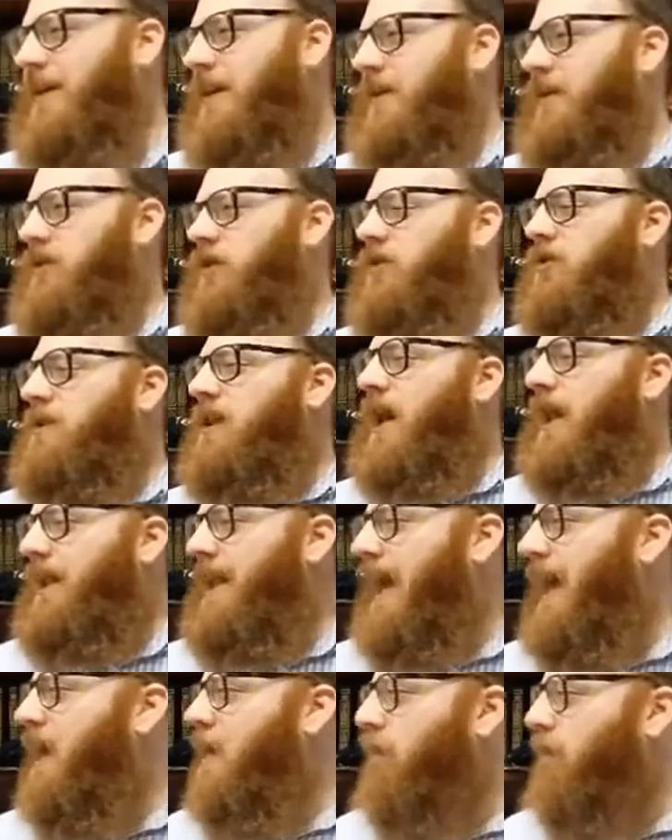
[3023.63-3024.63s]
So you tell
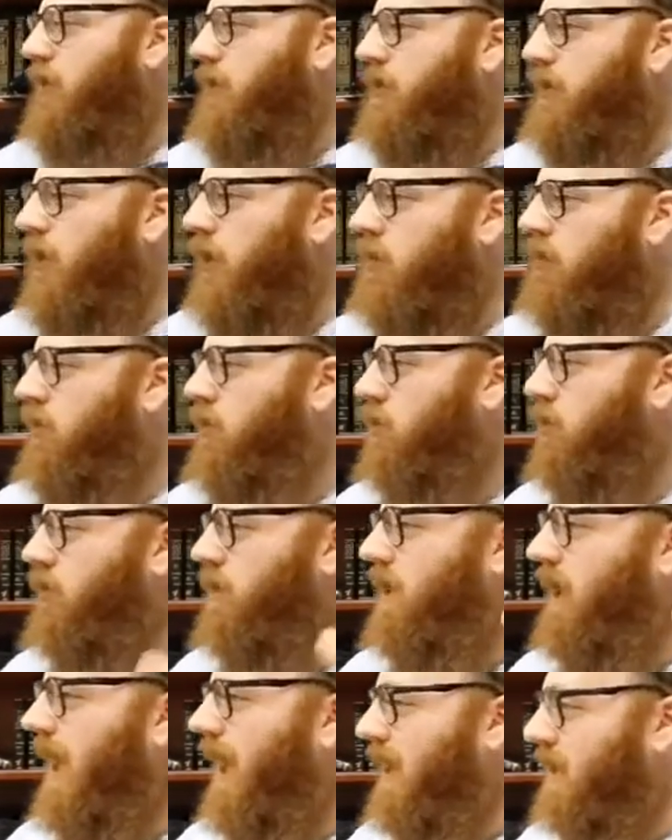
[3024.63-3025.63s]
the animal soul, you
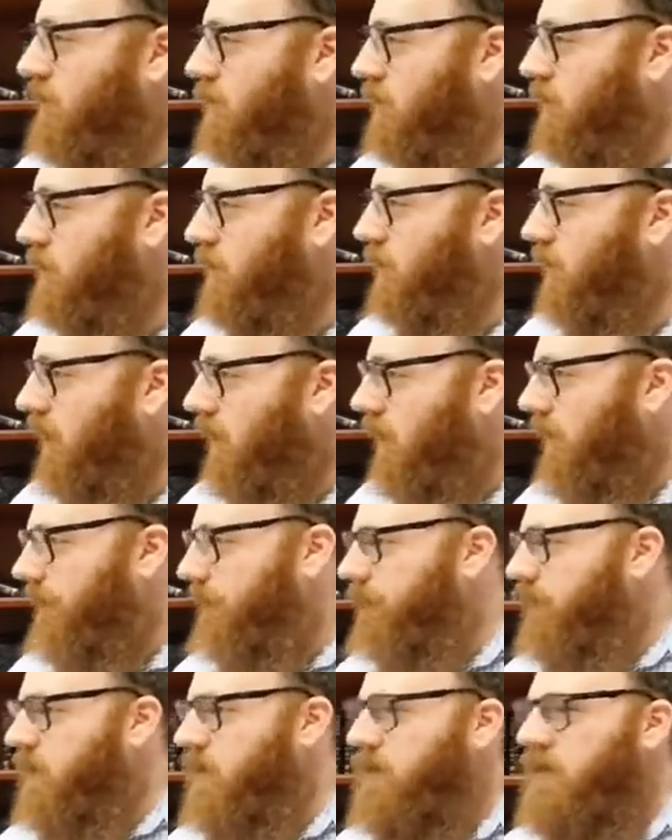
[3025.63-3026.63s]
yesh,
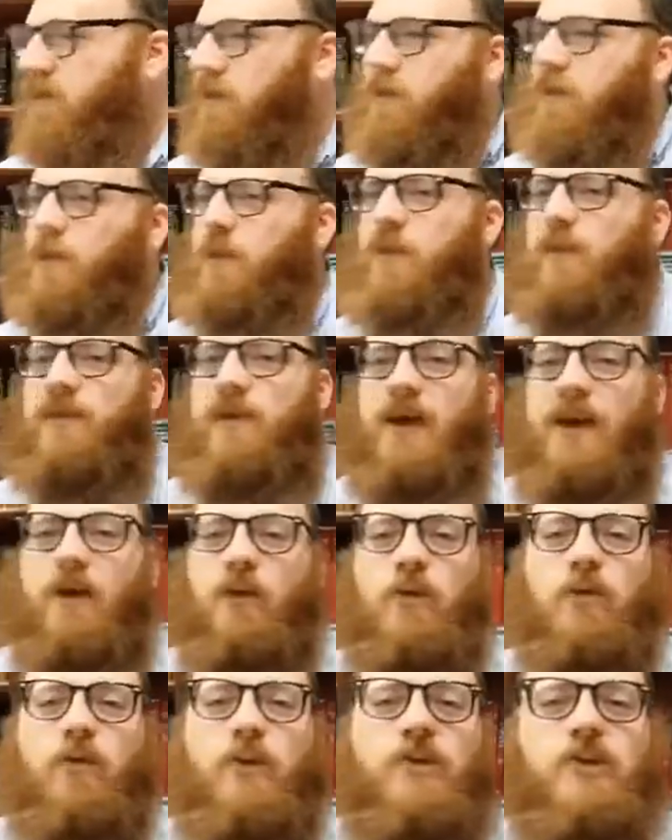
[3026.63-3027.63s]
you,
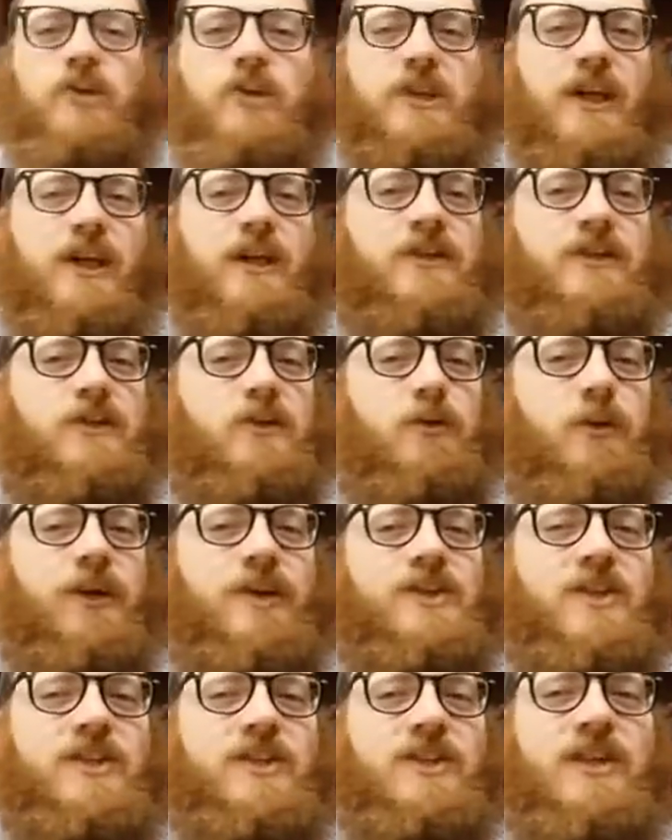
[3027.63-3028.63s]
thing which thinks you
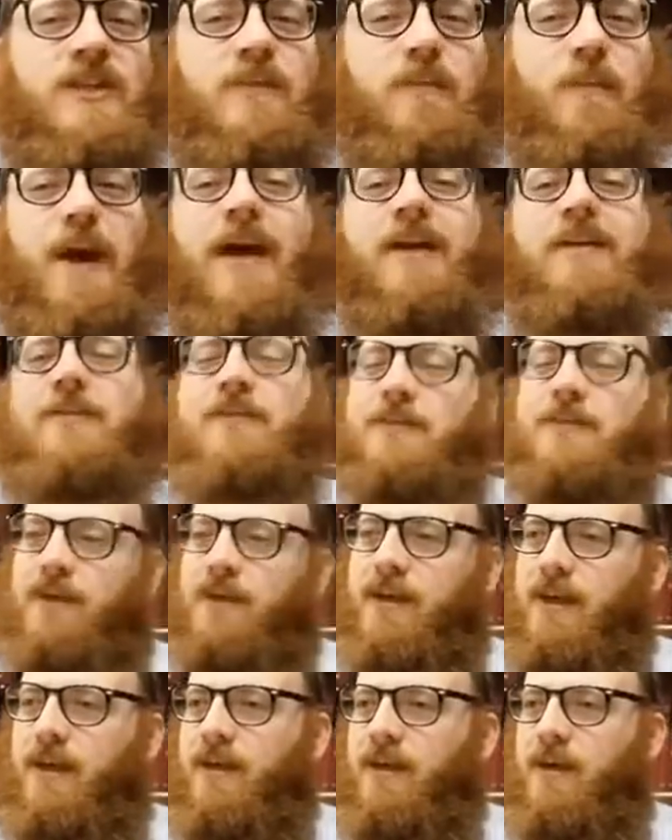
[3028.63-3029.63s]
exist
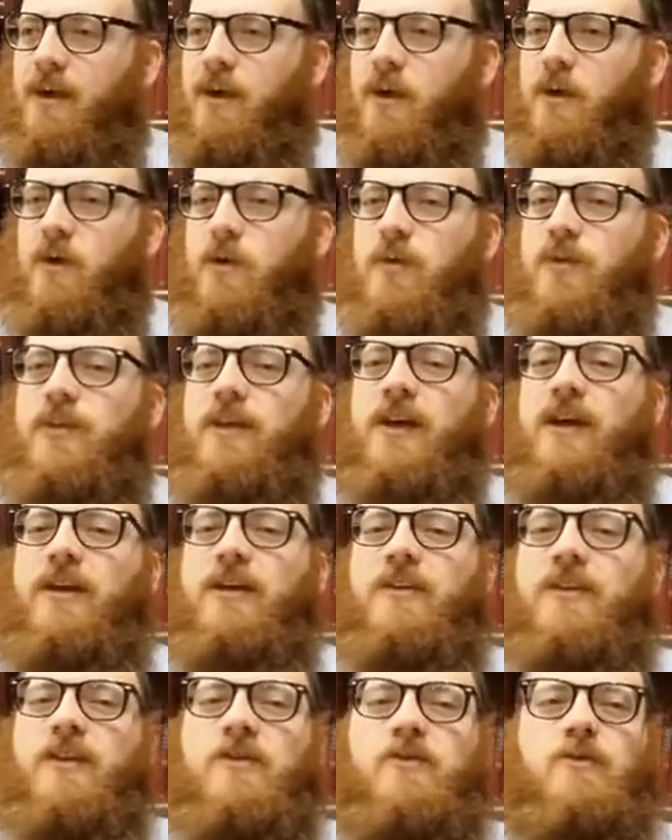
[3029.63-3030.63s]
independently, who
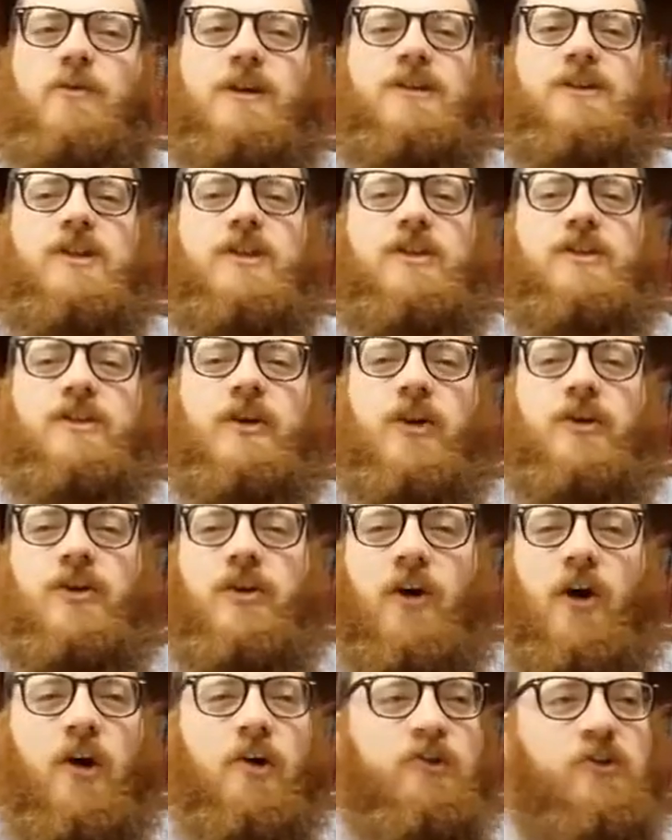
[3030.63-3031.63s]
think that you exist on
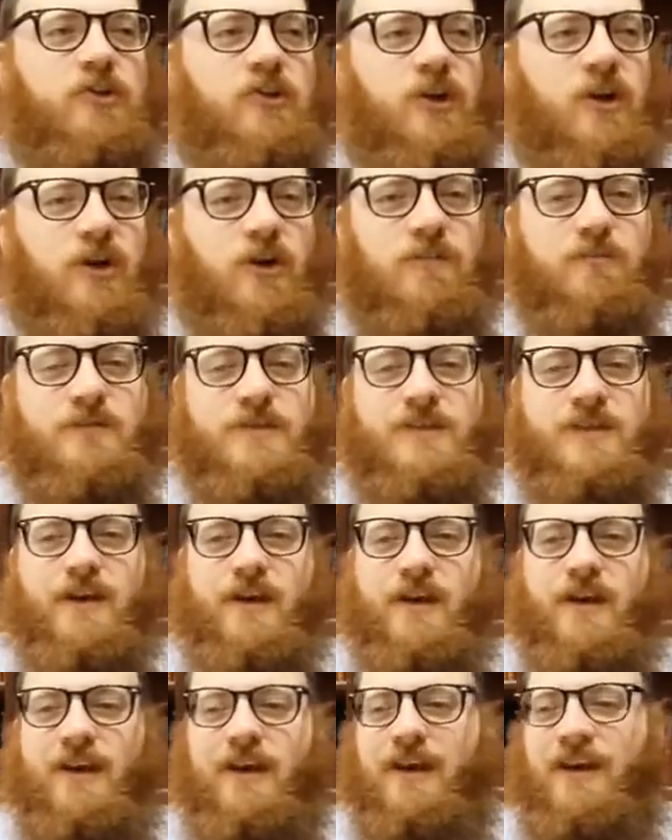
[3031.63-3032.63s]
your own terms,
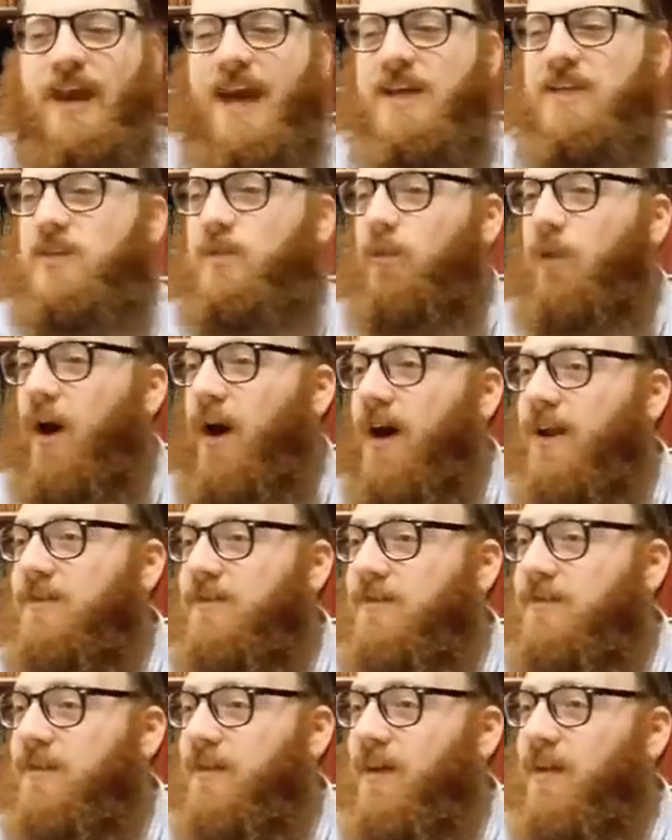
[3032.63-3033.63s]
guess
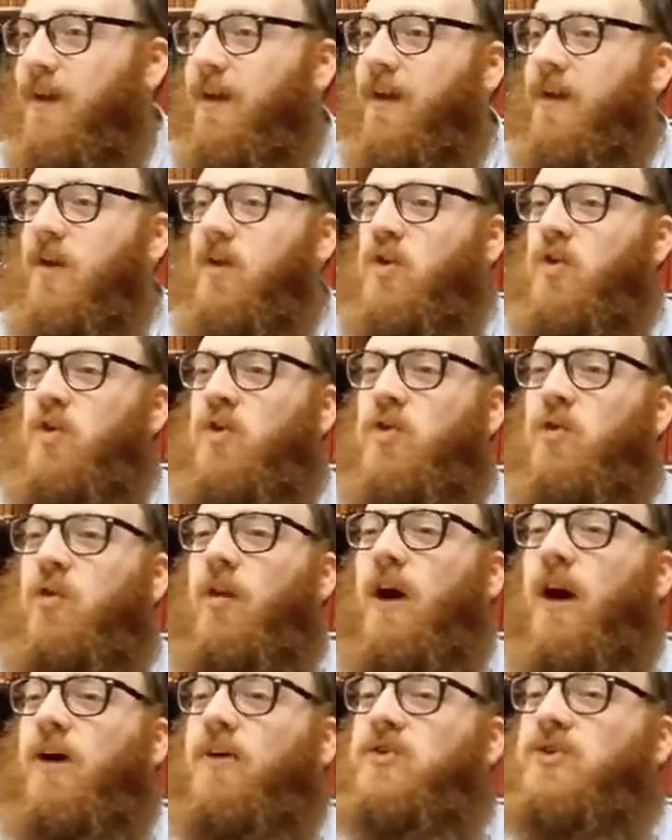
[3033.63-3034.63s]
what?
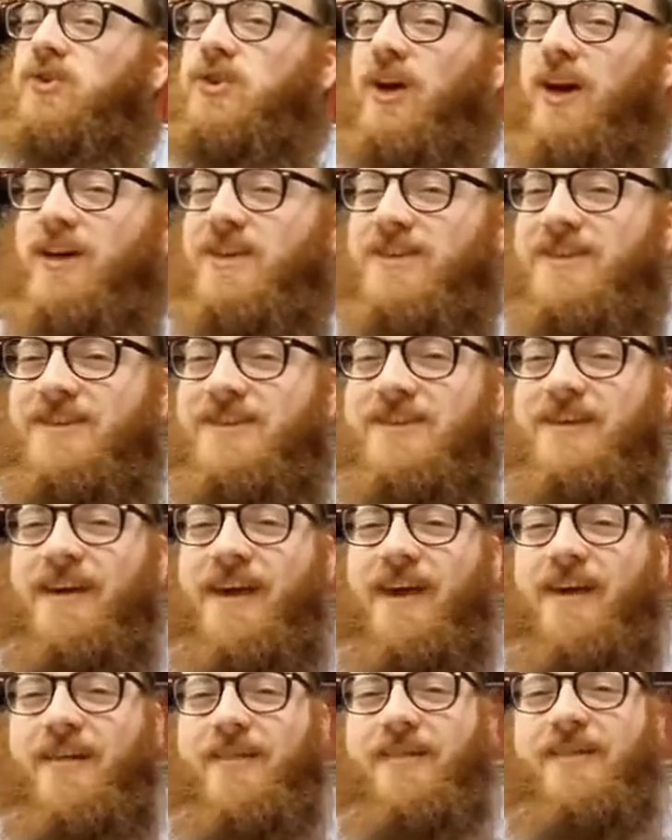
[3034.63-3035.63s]
You are just
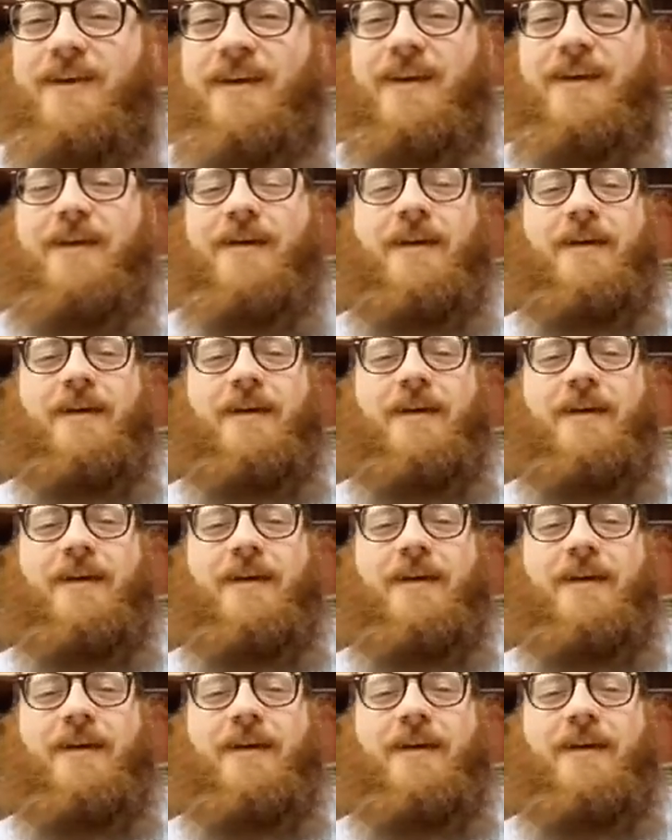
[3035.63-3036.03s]
the